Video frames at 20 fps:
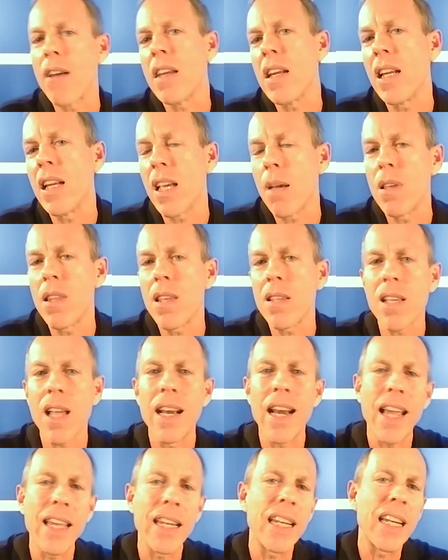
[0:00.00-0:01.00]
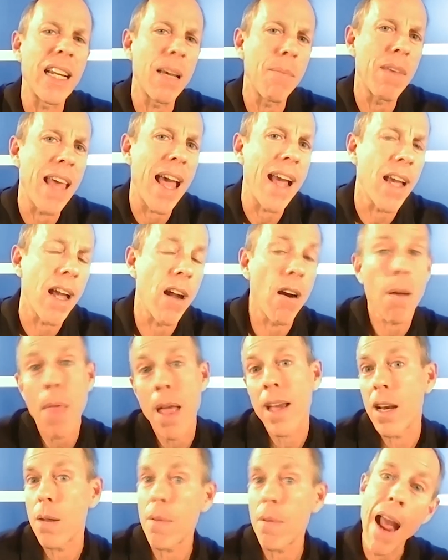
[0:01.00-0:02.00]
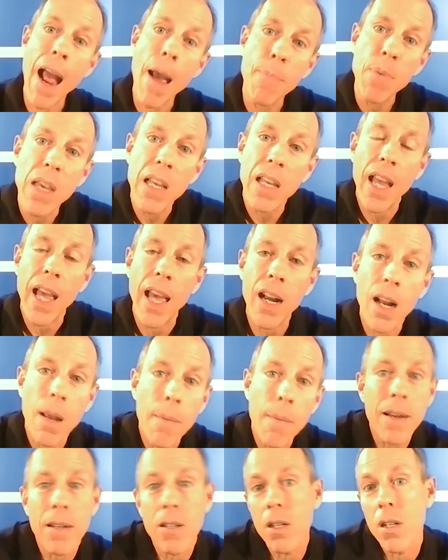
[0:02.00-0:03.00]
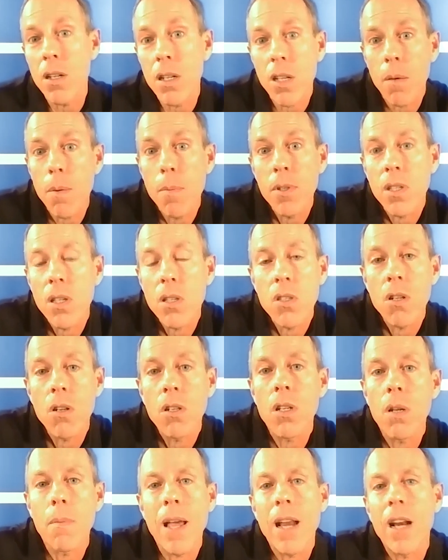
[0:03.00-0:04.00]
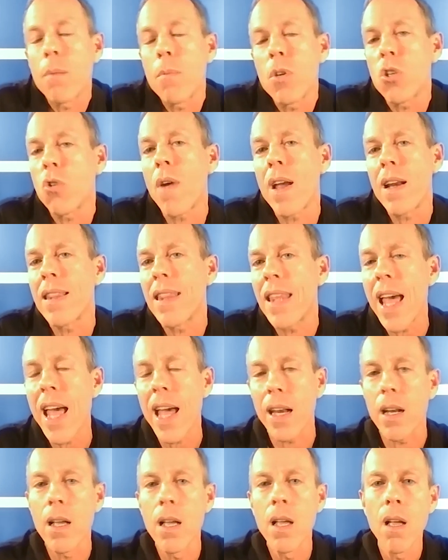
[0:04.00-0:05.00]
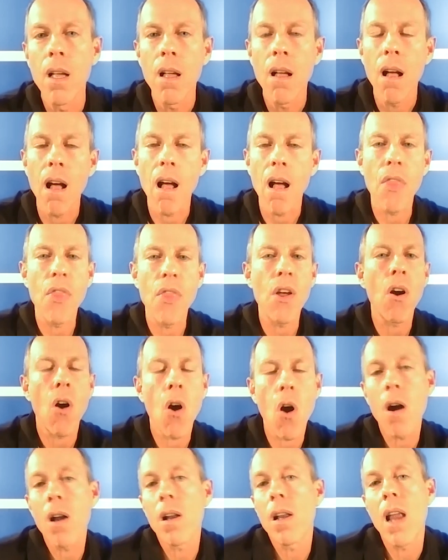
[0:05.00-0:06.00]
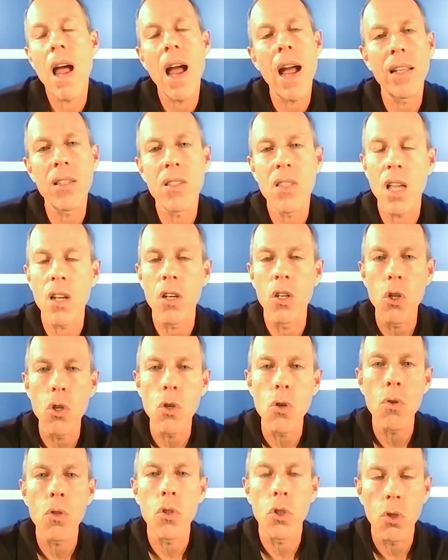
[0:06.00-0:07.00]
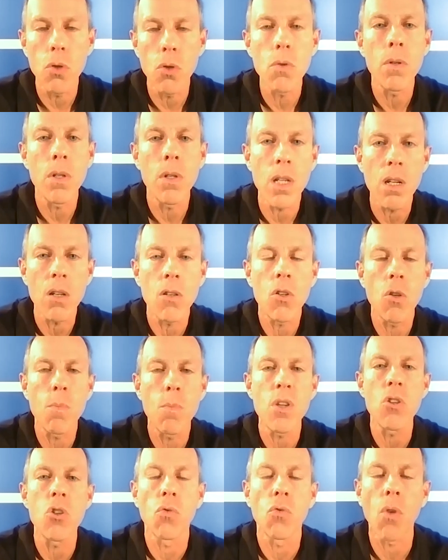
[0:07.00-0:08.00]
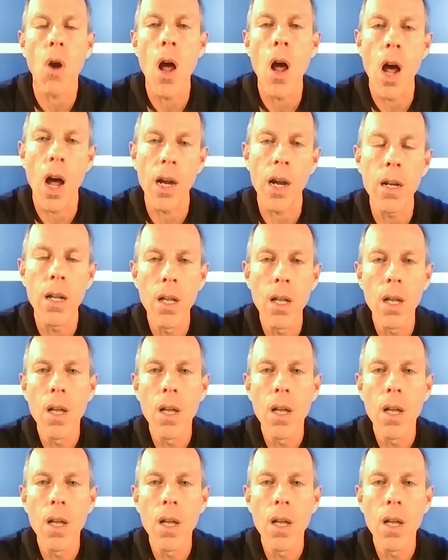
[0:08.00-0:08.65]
you need to give me this guy. Now you need to give me that guy. I'm not going to be happy again, and I might consider the man to be traded then. Uh, there are lines that new, do need to be drawn.